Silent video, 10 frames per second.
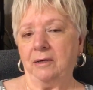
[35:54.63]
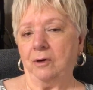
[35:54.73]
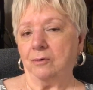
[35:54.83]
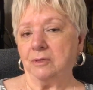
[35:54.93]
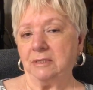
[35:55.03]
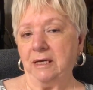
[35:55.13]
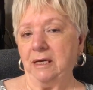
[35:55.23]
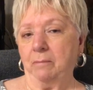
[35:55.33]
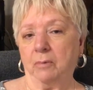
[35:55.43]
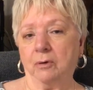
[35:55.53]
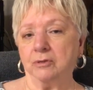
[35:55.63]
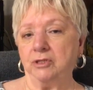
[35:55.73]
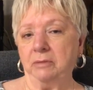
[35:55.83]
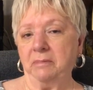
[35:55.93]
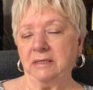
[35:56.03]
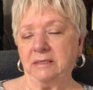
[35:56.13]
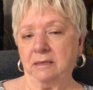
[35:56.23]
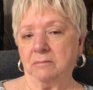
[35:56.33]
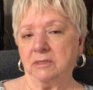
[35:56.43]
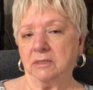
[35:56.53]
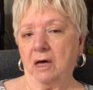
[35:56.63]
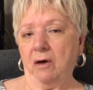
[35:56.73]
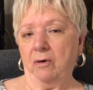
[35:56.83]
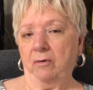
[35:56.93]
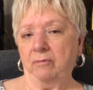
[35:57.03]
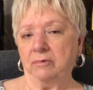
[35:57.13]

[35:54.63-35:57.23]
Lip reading: her see him because she missed him so,